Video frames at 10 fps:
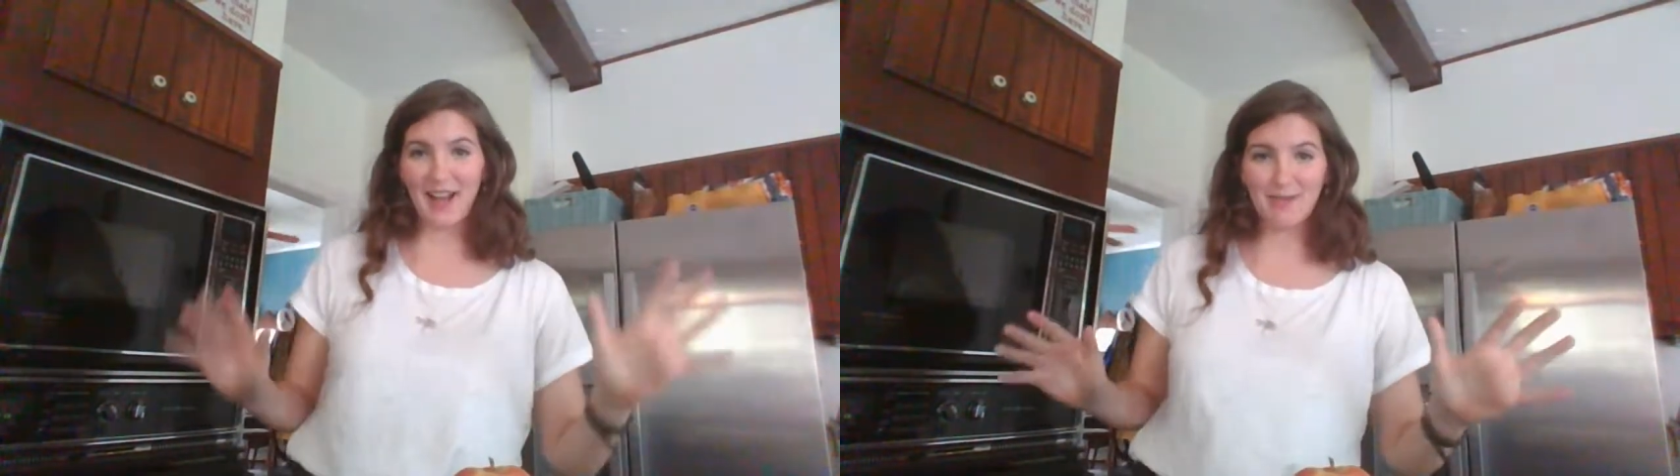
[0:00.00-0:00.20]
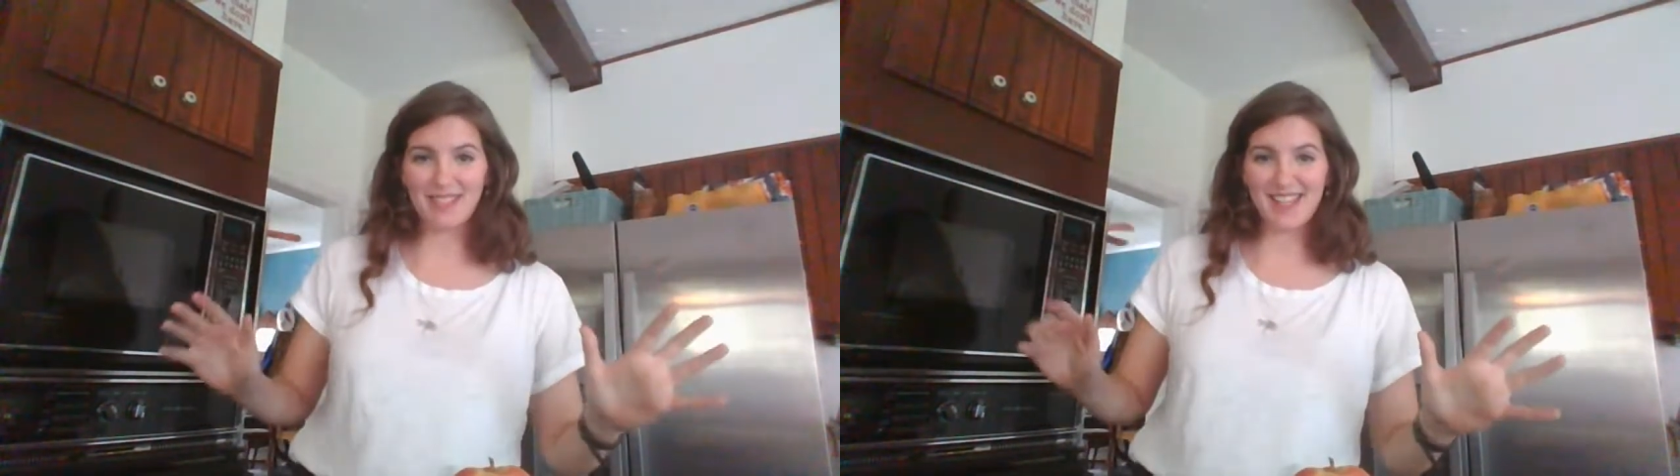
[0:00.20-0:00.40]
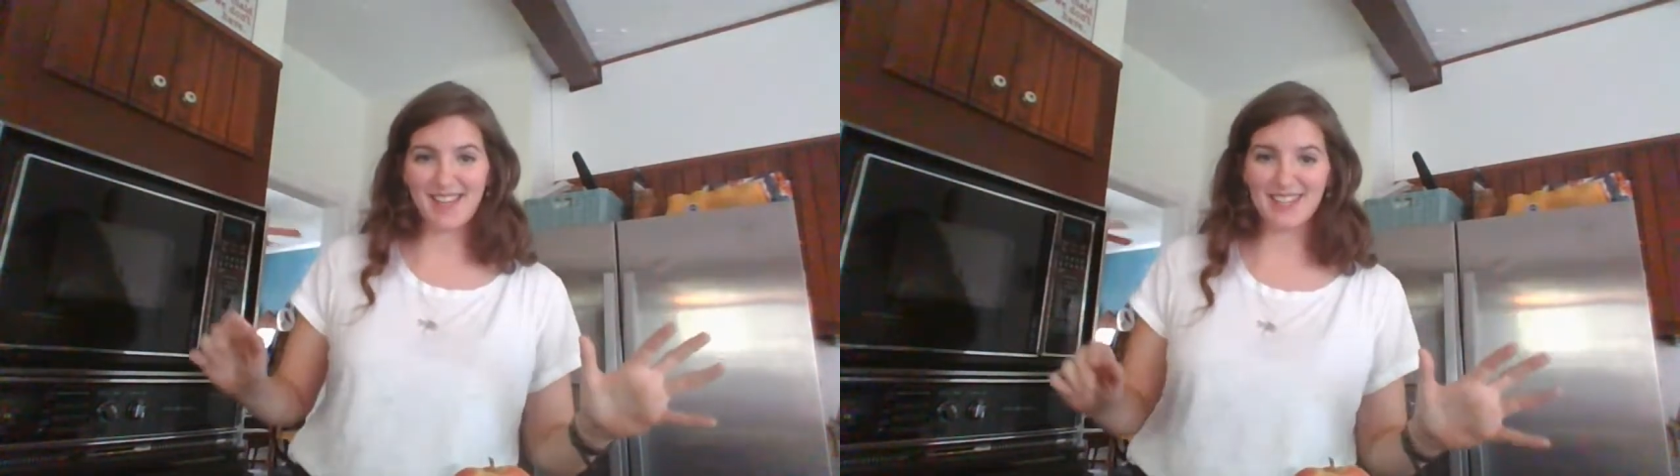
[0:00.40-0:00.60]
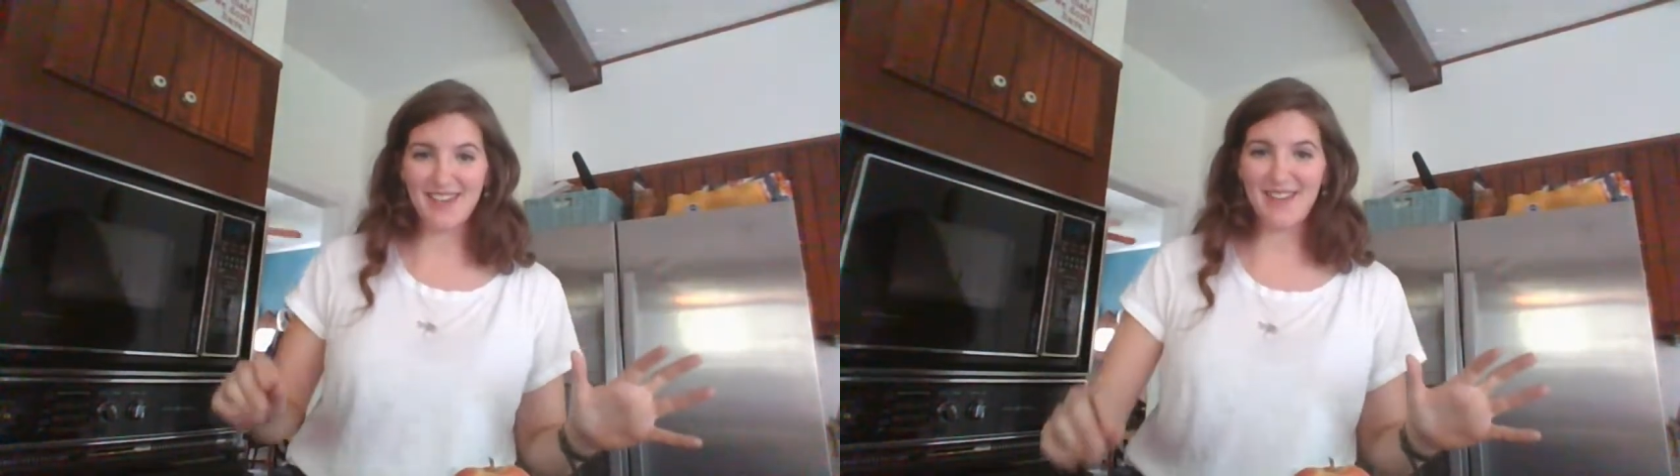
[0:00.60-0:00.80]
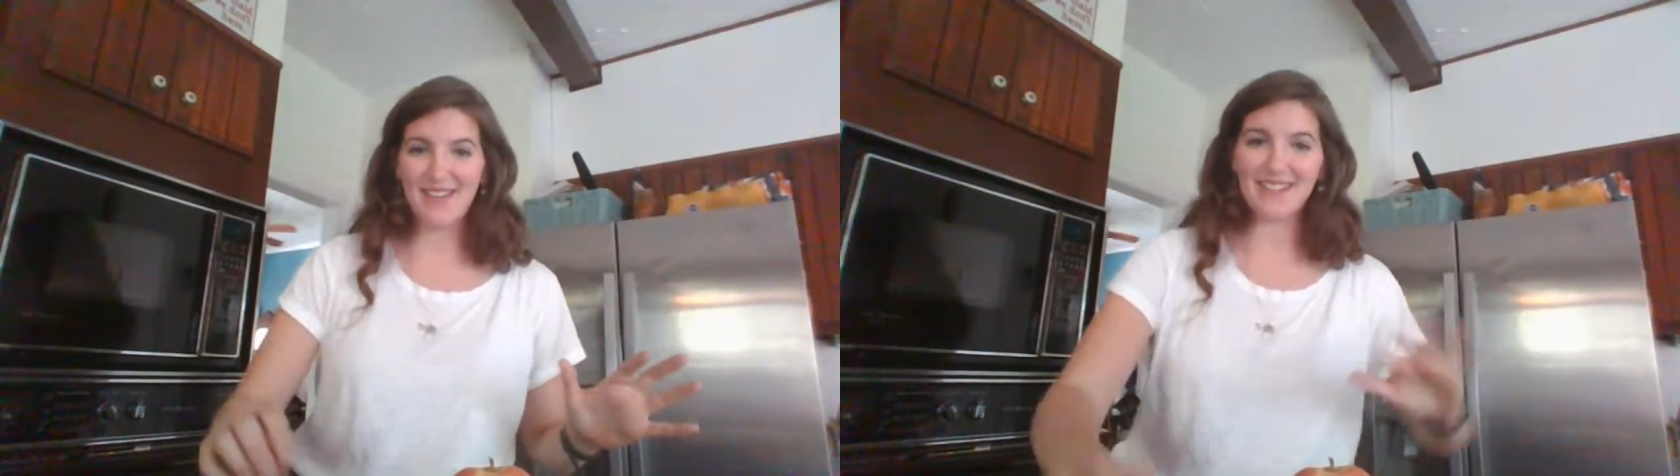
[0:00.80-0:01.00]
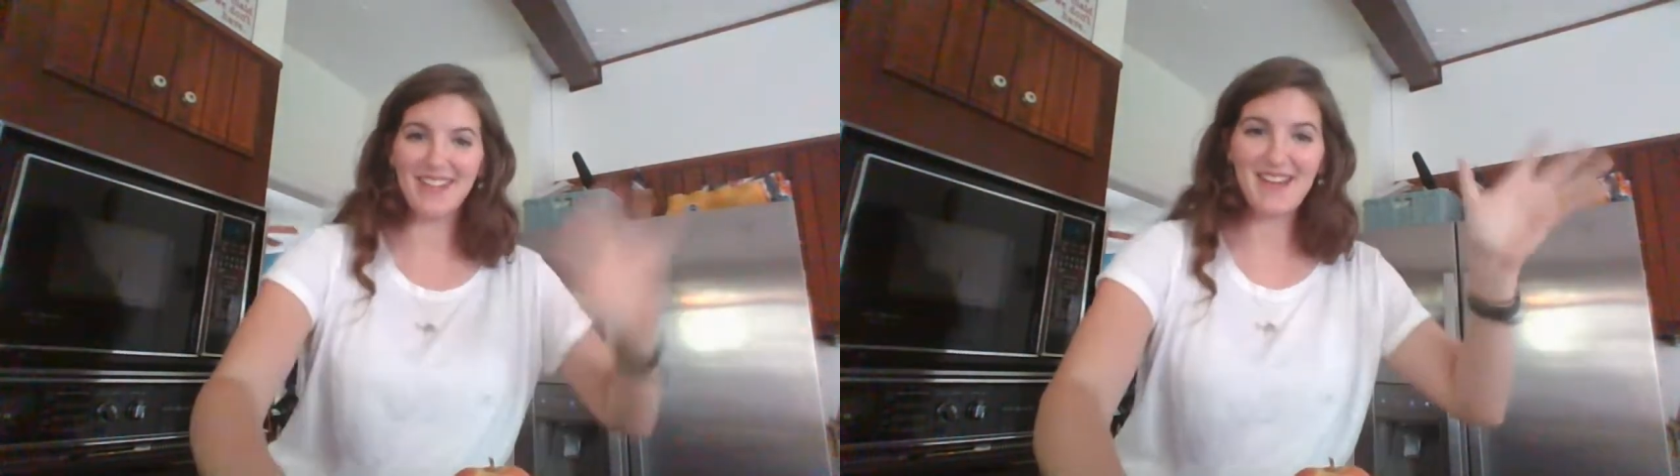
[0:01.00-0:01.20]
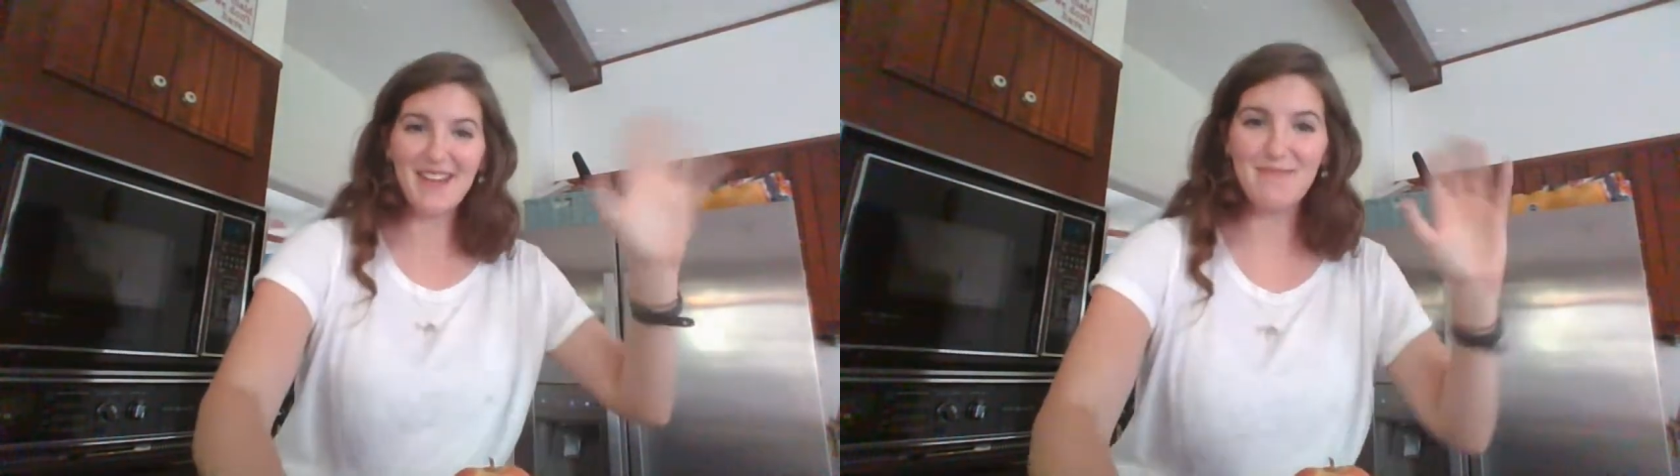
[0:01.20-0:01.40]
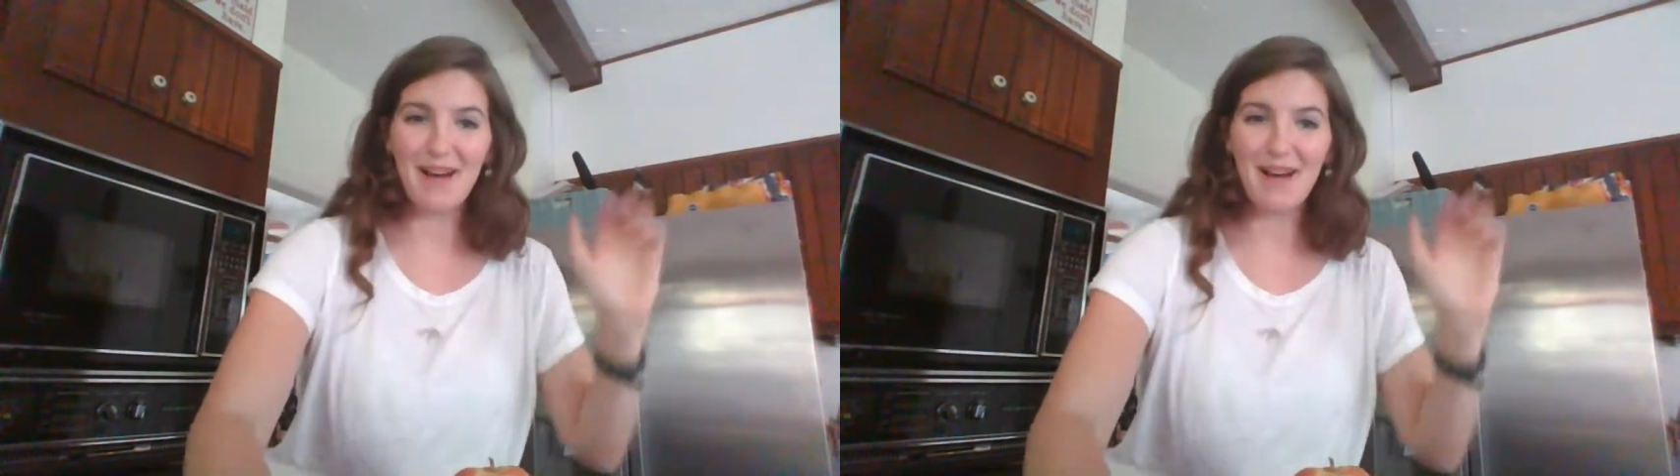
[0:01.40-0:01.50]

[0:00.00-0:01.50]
I hope to see you soon.